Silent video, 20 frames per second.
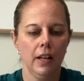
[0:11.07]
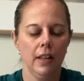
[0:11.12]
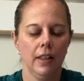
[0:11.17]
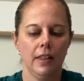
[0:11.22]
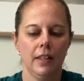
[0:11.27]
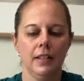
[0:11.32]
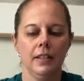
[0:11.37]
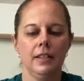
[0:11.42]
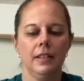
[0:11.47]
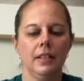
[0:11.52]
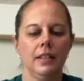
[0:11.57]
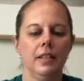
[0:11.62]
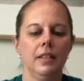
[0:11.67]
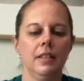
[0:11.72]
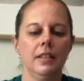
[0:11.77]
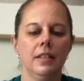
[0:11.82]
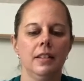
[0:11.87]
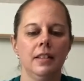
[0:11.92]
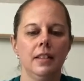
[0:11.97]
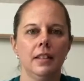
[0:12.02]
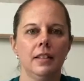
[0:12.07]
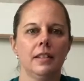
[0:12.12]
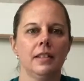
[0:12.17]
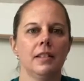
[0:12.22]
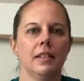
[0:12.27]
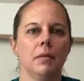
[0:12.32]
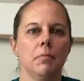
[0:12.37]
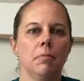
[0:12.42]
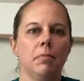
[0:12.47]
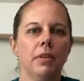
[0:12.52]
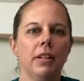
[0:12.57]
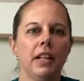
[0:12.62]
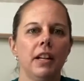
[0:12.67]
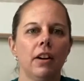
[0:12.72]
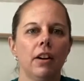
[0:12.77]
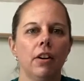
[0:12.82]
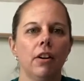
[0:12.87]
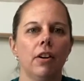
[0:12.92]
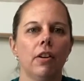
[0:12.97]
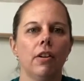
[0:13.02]
This is the Simply
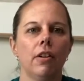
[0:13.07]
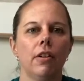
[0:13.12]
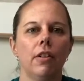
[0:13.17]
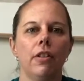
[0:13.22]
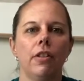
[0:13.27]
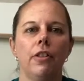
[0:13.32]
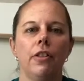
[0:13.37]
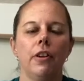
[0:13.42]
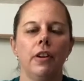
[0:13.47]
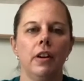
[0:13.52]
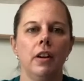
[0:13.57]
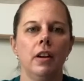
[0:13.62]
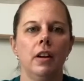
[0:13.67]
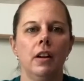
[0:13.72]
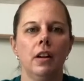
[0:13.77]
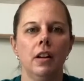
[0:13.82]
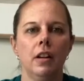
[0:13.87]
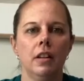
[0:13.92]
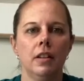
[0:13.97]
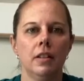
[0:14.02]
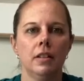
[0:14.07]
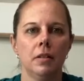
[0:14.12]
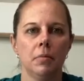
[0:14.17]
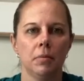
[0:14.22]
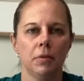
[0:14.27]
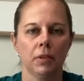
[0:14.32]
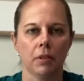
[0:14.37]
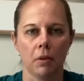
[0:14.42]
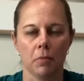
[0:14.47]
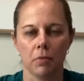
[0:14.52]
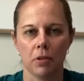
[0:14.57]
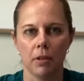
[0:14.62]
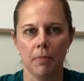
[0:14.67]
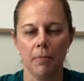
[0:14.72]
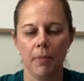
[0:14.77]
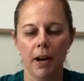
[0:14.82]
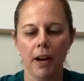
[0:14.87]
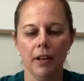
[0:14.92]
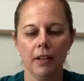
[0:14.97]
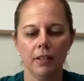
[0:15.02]
Earth subscription
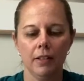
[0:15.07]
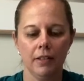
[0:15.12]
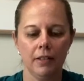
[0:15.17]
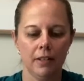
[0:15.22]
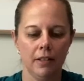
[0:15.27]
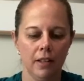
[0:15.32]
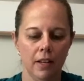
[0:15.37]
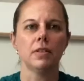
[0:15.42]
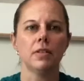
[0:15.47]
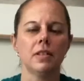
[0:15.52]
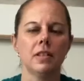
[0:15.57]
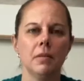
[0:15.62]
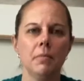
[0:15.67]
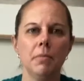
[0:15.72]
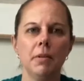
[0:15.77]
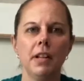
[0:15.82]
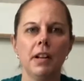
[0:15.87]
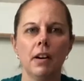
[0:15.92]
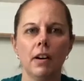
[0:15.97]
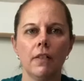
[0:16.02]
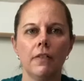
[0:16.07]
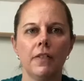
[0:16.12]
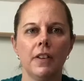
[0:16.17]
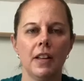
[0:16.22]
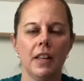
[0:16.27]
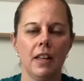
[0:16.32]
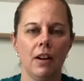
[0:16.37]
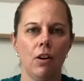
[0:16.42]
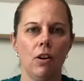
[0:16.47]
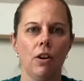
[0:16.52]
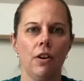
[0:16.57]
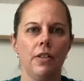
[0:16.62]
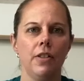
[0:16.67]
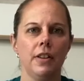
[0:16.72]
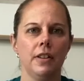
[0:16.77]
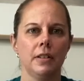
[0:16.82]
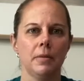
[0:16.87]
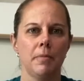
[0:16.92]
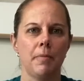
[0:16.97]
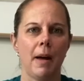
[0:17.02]
box. The Simply Earth
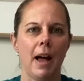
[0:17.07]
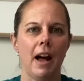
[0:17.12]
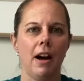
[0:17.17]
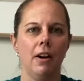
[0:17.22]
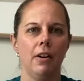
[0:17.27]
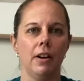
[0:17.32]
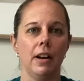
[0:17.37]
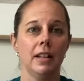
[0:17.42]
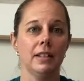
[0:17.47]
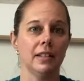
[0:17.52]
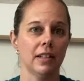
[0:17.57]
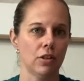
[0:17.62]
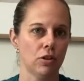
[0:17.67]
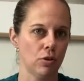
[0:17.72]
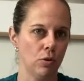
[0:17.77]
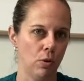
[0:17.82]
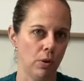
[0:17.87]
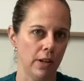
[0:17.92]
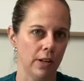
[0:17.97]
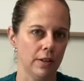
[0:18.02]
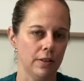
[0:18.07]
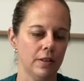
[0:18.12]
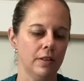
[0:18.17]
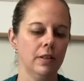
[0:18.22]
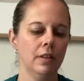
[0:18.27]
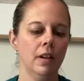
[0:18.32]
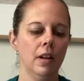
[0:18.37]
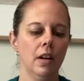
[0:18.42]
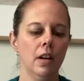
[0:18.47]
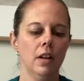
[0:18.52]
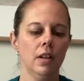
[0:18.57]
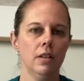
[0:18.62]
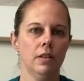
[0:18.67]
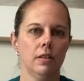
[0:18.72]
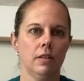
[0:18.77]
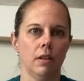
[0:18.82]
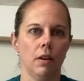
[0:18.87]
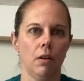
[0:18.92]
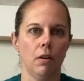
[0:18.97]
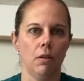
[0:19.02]
is about essential oils.
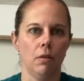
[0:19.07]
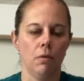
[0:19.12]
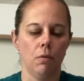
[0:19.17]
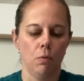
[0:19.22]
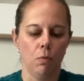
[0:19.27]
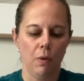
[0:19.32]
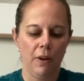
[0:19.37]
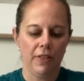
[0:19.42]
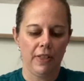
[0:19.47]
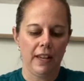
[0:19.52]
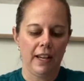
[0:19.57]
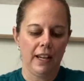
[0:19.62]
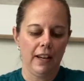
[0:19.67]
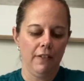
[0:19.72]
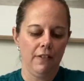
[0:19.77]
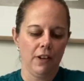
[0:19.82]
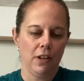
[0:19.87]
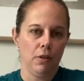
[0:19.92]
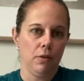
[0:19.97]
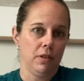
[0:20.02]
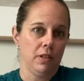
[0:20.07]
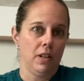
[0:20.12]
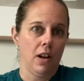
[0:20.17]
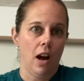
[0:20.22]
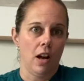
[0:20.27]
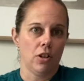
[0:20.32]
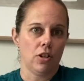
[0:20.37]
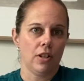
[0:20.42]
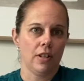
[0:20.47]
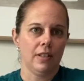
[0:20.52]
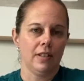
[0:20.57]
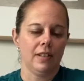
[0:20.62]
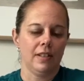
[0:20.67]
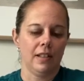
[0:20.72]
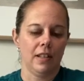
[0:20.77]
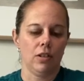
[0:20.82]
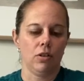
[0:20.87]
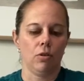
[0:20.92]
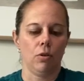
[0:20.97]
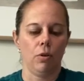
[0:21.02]
So what they give you is not just
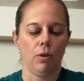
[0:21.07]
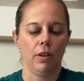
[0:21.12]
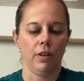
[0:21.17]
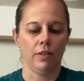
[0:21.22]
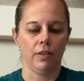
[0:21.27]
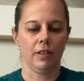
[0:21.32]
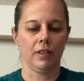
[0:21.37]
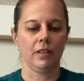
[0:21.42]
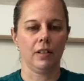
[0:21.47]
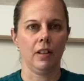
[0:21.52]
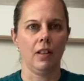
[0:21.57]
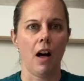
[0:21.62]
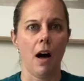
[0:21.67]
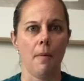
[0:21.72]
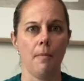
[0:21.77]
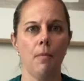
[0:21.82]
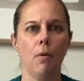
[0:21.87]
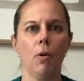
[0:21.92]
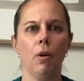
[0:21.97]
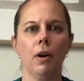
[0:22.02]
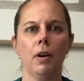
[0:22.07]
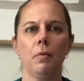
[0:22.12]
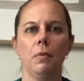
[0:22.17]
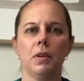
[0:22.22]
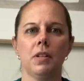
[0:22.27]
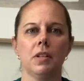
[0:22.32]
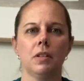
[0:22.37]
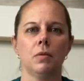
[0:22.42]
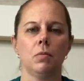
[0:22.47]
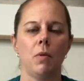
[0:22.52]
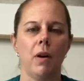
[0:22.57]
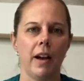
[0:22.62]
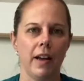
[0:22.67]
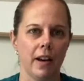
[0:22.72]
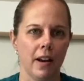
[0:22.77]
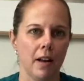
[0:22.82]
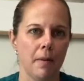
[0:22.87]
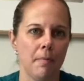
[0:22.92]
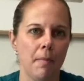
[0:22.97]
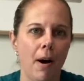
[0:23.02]
essential oils, it's a lot more, which is why
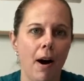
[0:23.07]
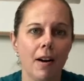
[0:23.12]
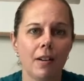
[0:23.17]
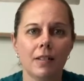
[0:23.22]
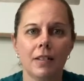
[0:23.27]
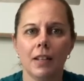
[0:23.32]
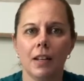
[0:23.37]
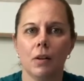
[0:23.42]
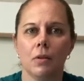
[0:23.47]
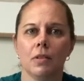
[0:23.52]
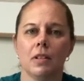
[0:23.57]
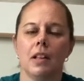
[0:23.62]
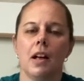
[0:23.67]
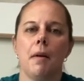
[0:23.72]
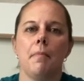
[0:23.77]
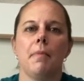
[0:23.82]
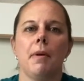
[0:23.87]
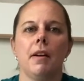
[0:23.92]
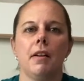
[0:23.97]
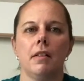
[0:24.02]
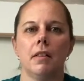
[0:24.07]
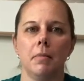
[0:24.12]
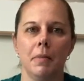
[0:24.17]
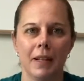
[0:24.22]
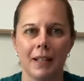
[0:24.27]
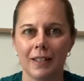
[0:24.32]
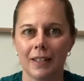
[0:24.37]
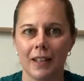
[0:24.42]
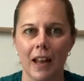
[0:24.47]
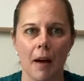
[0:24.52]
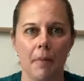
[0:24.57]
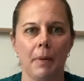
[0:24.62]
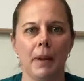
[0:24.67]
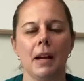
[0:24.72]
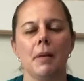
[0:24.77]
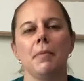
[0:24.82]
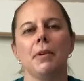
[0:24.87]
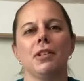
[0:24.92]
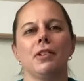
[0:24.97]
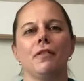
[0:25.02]
an unboxing was a lot better than me snapping
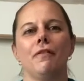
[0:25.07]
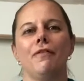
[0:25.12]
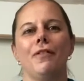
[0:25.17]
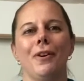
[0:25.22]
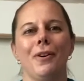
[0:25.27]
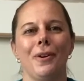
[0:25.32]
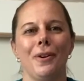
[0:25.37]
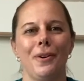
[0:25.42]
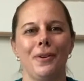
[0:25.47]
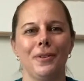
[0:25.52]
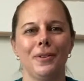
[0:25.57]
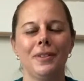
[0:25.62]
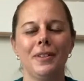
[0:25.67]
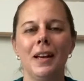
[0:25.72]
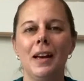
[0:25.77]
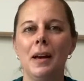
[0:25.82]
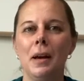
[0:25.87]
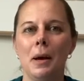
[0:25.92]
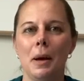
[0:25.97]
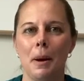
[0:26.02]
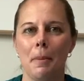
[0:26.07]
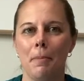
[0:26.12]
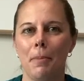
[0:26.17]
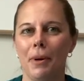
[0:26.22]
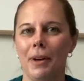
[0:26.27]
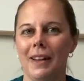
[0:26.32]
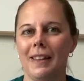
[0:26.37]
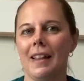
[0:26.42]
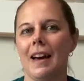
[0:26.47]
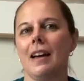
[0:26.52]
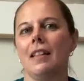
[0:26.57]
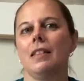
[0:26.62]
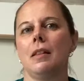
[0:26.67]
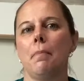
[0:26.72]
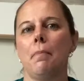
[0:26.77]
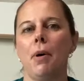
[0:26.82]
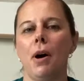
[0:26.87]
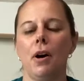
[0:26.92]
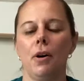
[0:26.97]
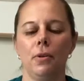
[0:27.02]
a bunch of photos and putting that in the
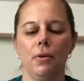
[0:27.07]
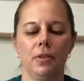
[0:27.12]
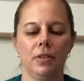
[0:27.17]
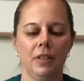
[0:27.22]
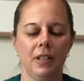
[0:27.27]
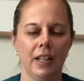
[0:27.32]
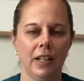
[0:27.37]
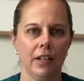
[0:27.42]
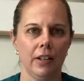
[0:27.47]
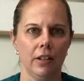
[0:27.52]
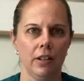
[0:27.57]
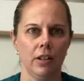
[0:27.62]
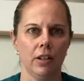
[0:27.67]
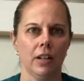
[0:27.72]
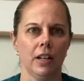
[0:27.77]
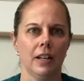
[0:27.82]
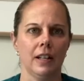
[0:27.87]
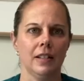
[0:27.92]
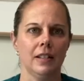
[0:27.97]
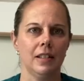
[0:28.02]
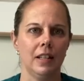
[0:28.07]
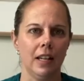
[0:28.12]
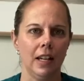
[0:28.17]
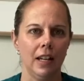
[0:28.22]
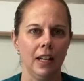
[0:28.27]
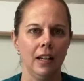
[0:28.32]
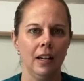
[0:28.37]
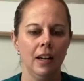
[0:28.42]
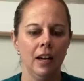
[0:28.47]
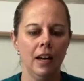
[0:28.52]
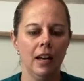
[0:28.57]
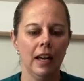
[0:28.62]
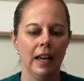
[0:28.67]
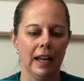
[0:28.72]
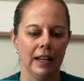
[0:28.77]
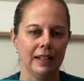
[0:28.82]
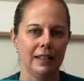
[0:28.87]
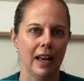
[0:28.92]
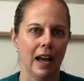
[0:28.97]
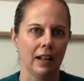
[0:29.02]
post. Here you're going to see
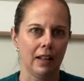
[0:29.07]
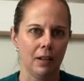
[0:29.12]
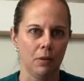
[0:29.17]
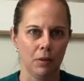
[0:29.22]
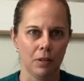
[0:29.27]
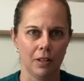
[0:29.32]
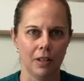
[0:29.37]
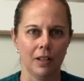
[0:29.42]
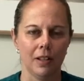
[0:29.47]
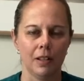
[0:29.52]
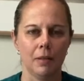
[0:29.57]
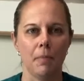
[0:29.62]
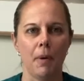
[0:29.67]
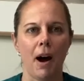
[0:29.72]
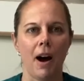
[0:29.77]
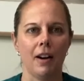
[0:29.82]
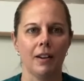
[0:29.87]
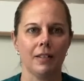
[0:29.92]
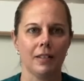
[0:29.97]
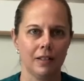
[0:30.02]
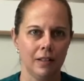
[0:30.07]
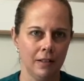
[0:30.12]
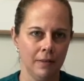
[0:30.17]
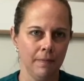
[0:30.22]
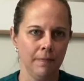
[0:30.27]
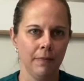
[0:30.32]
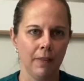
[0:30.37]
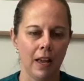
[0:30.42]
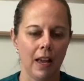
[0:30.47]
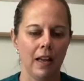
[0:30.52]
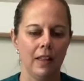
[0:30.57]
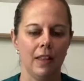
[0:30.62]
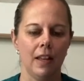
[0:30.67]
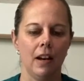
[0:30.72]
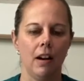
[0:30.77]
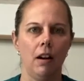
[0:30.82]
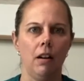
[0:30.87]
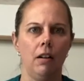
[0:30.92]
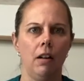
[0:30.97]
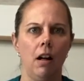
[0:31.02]
exactly what's in this box. And then
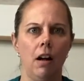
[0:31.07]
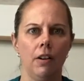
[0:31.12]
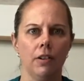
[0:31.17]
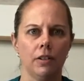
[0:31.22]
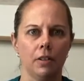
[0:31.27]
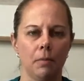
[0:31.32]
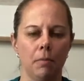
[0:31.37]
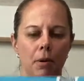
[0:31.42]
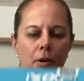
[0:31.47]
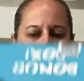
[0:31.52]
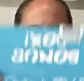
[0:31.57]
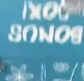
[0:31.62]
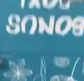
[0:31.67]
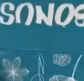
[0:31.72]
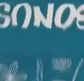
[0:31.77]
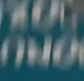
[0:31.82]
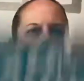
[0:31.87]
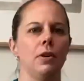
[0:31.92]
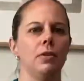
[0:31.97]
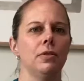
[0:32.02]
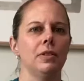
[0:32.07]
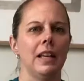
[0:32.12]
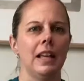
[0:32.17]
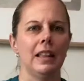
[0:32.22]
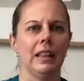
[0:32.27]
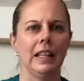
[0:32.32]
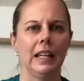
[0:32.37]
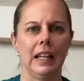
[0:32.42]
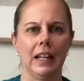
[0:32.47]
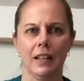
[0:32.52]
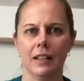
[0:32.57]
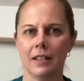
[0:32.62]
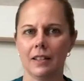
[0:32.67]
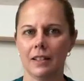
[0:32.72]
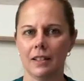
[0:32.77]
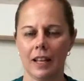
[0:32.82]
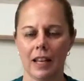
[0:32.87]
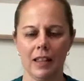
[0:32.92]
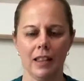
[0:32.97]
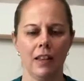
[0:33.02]
I'll also post photos and
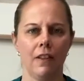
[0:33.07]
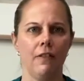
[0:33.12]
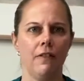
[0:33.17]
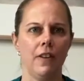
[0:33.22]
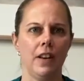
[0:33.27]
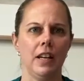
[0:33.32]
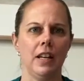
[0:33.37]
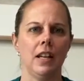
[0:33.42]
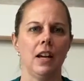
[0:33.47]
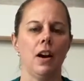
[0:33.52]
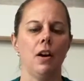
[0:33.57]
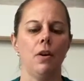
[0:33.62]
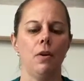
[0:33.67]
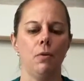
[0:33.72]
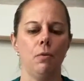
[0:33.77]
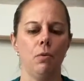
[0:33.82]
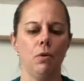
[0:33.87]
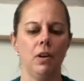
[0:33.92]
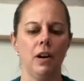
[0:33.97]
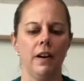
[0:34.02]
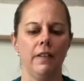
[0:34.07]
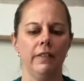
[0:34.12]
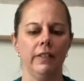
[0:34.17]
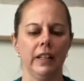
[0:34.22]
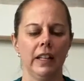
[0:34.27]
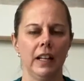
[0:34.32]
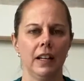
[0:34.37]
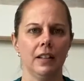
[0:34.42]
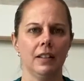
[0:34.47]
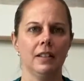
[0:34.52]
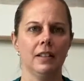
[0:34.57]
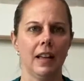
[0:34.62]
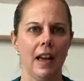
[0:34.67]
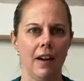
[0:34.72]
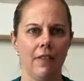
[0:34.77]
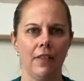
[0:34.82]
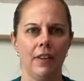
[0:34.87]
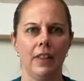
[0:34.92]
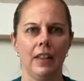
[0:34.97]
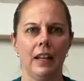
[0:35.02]
links. In the video, we'll have links to
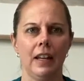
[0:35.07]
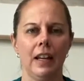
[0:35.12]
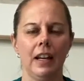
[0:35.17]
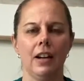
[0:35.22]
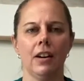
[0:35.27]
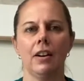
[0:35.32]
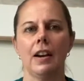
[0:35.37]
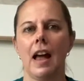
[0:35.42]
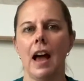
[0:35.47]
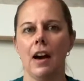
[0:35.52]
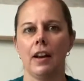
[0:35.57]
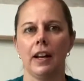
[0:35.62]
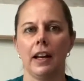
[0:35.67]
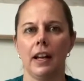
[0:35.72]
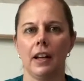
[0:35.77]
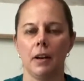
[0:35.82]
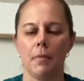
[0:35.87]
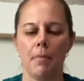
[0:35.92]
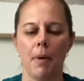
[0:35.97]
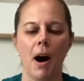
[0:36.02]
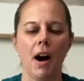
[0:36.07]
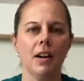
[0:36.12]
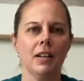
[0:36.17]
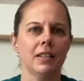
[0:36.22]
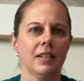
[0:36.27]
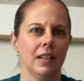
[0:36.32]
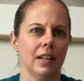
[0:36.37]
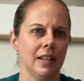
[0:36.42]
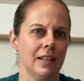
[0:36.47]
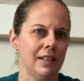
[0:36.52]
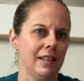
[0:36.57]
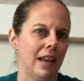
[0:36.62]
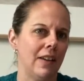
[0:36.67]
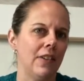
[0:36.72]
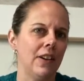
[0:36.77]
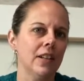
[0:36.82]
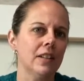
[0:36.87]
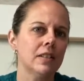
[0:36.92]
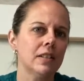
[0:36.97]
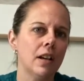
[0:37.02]
everything here and how to get your box and a
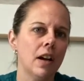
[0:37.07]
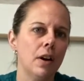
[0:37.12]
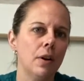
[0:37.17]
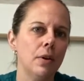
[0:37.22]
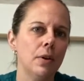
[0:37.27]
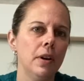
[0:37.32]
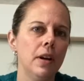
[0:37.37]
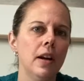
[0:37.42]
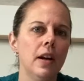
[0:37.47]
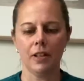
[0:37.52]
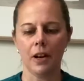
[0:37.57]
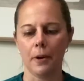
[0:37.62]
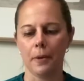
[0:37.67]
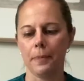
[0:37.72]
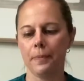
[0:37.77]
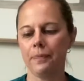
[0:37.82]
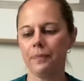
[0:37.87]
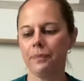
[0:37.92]
savings code. So